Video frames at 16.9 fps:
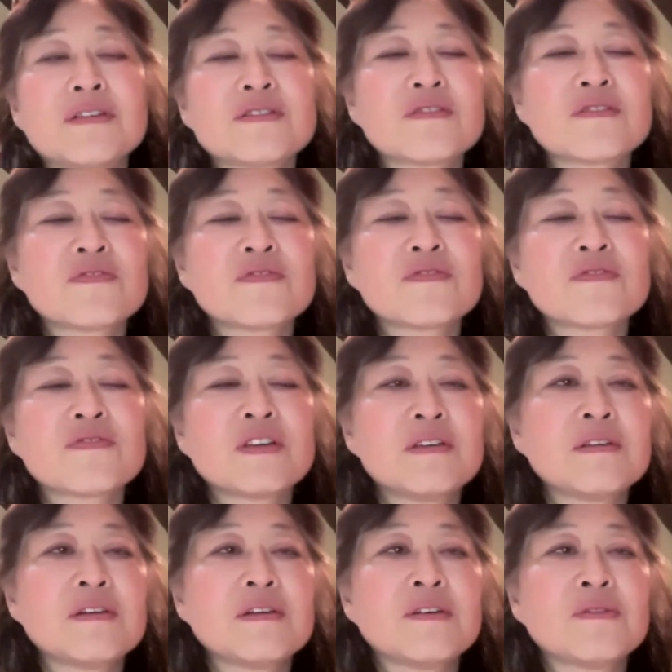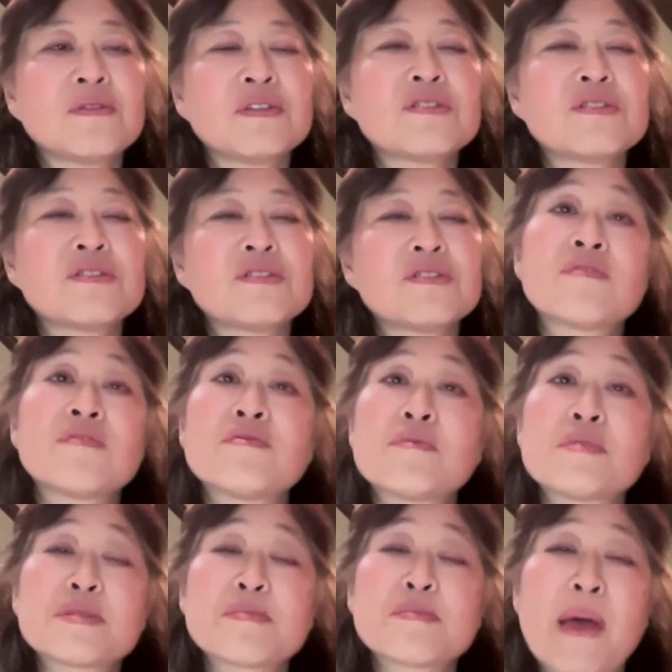because of the, each one of
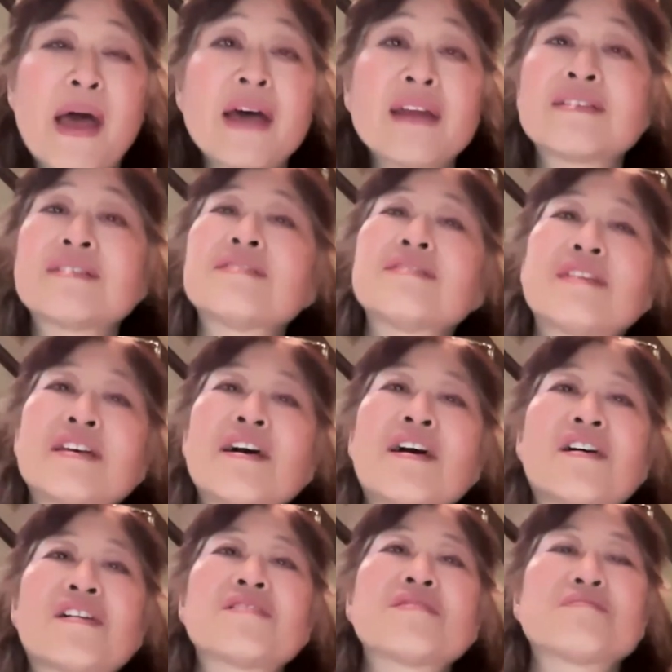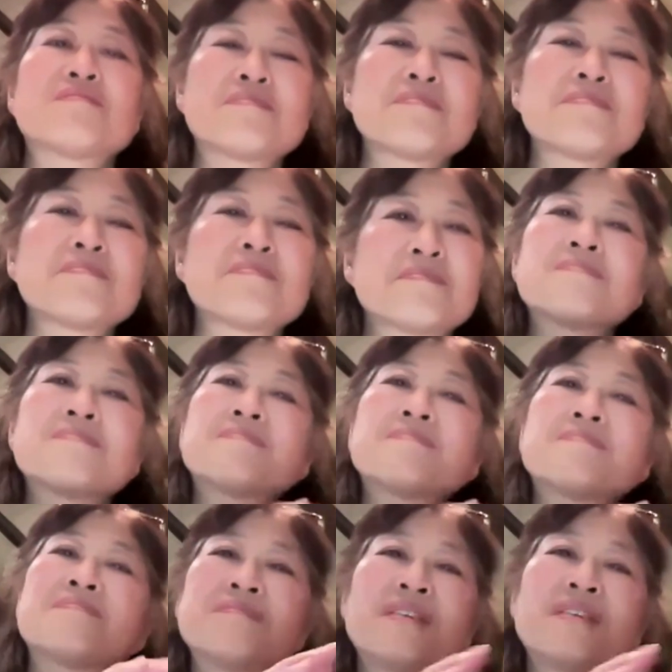them is patented, they
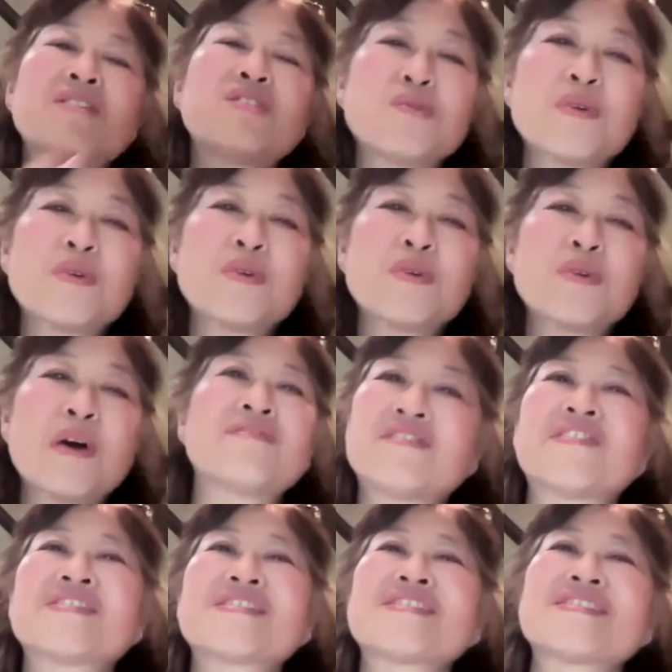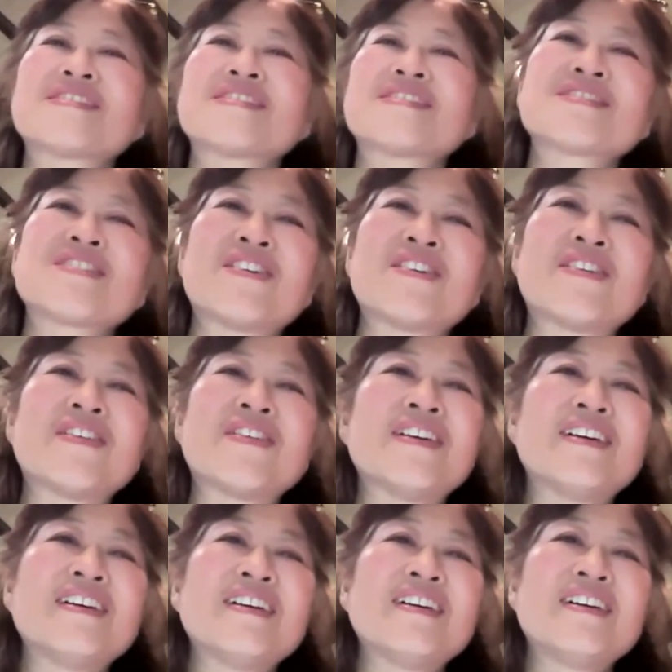do have differences.
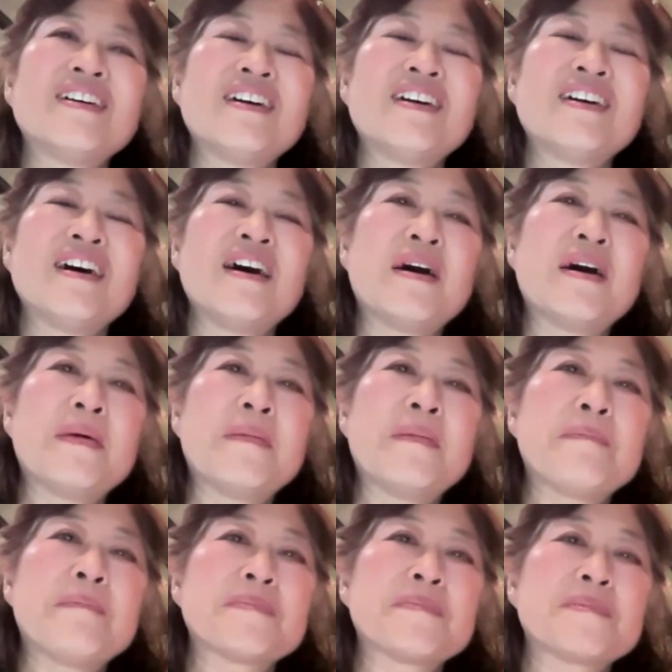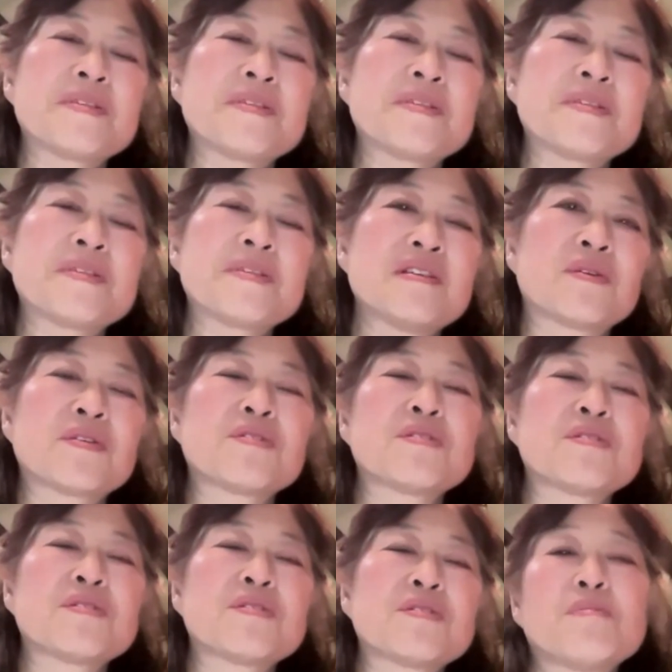So in order
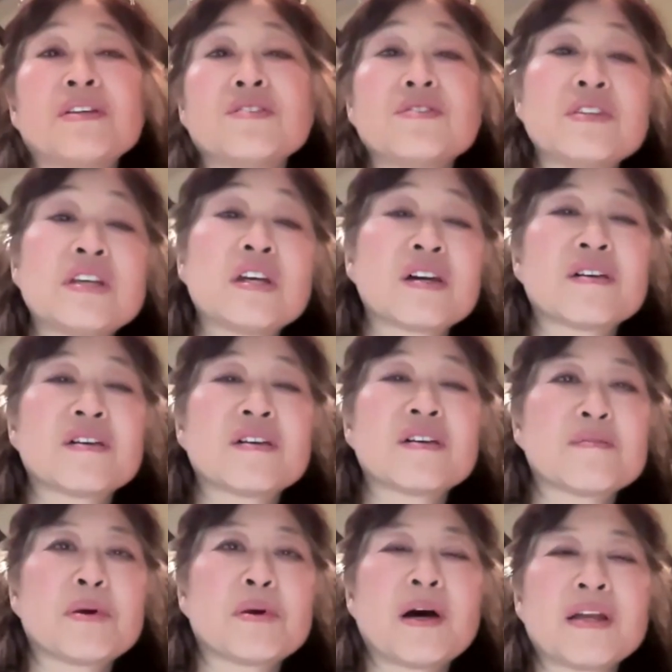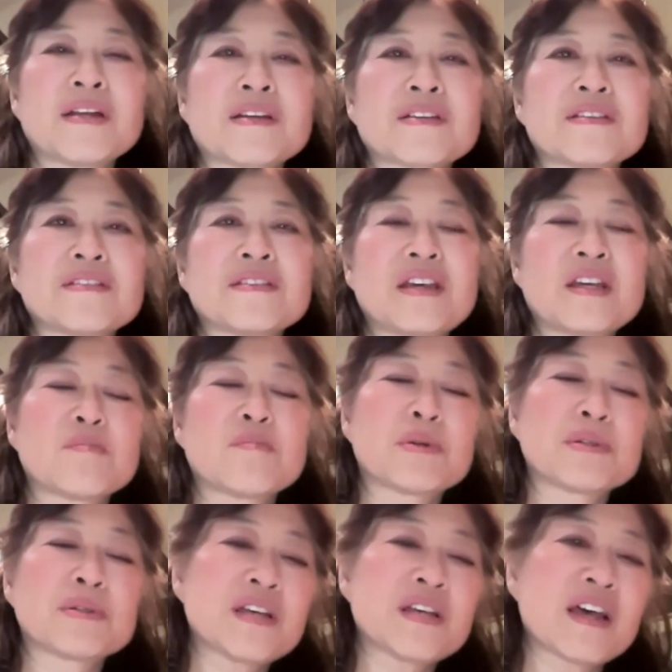to be a unique product that they
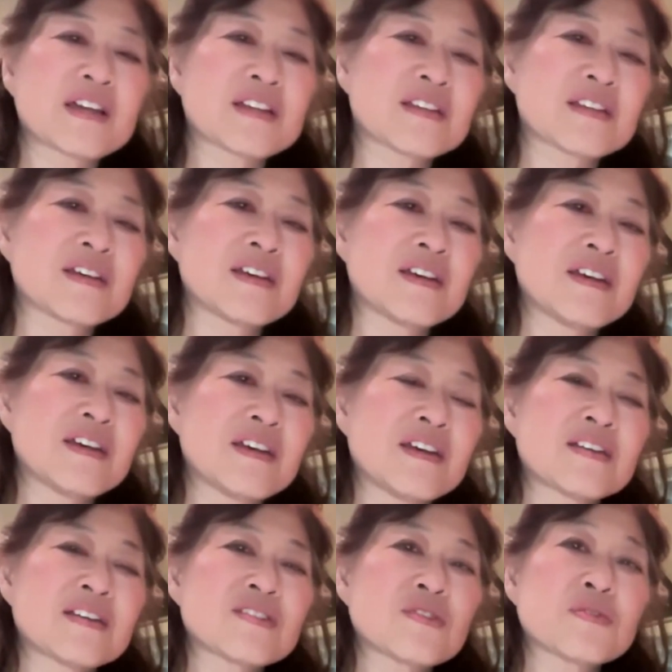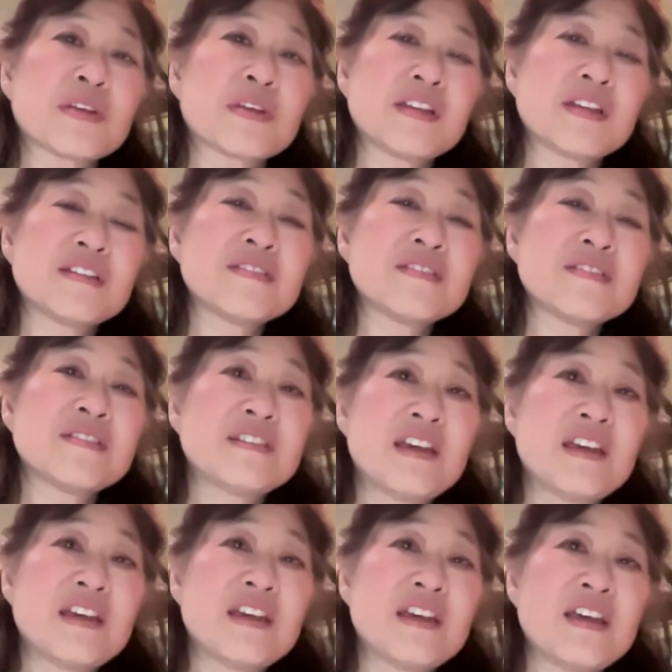can protect. So at the end of the
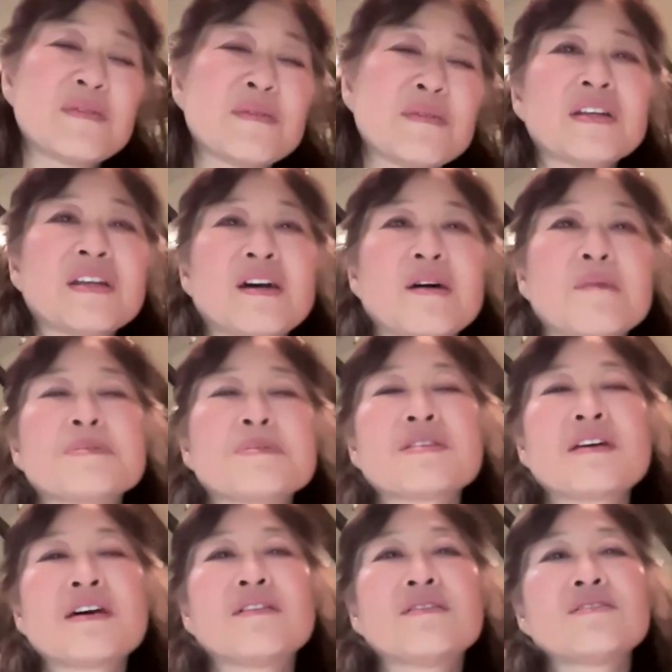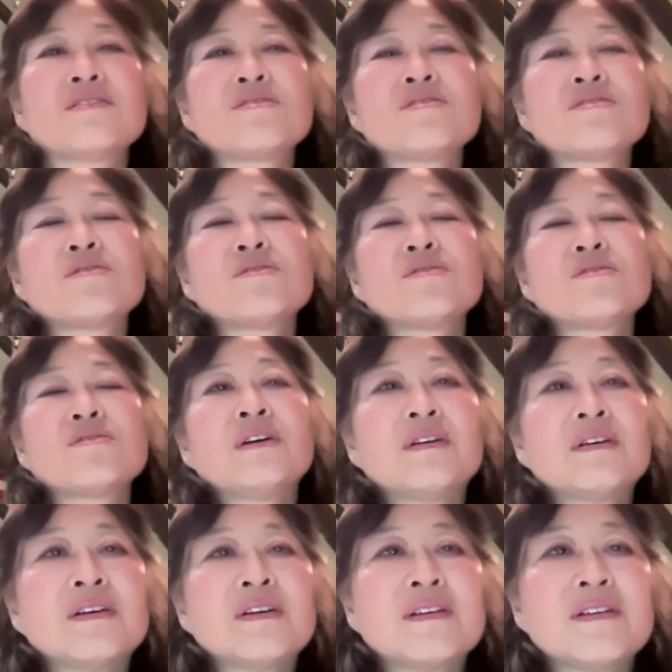day, it really comes down to